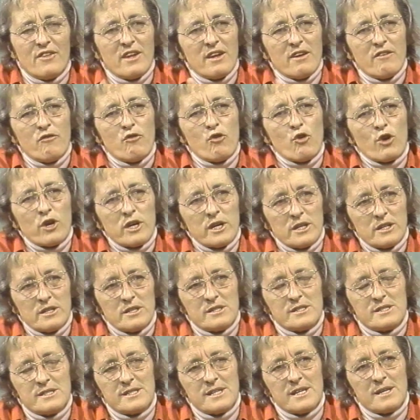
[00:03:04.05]
they worry at
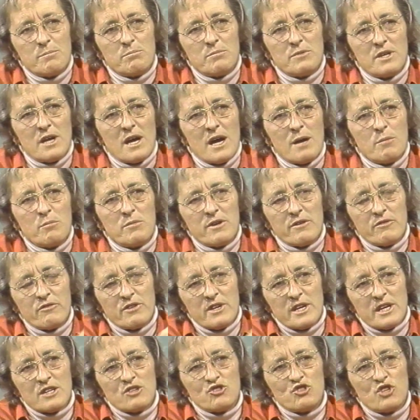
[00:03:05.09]
the same time if
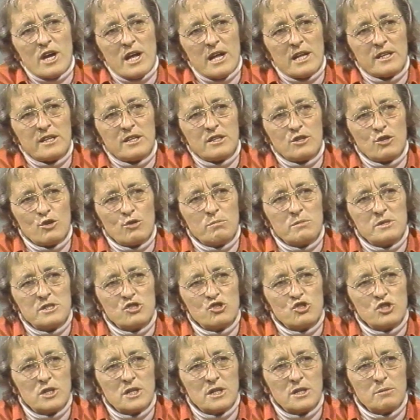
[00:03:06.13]
their child at home has
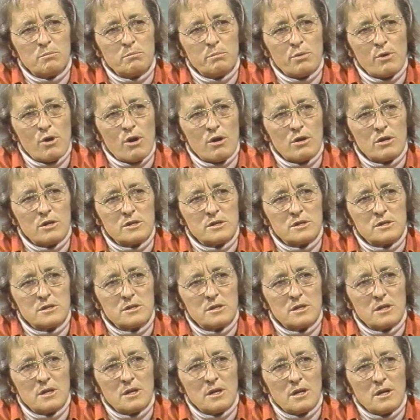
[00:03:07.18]
chicken pox.
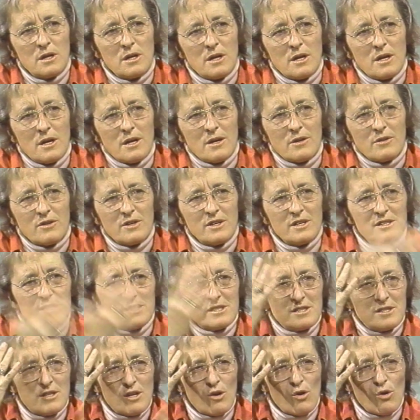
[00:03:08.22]
It's
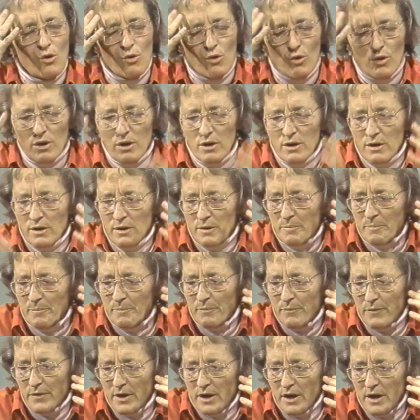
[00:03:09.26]
so
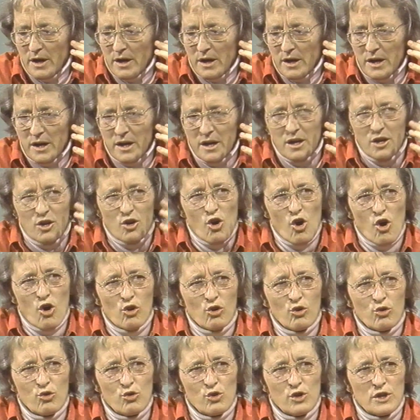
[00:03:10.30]

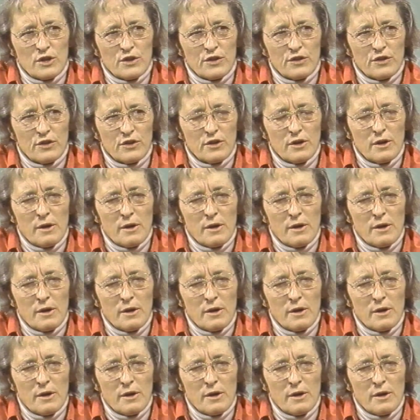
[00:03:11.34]
incongruent.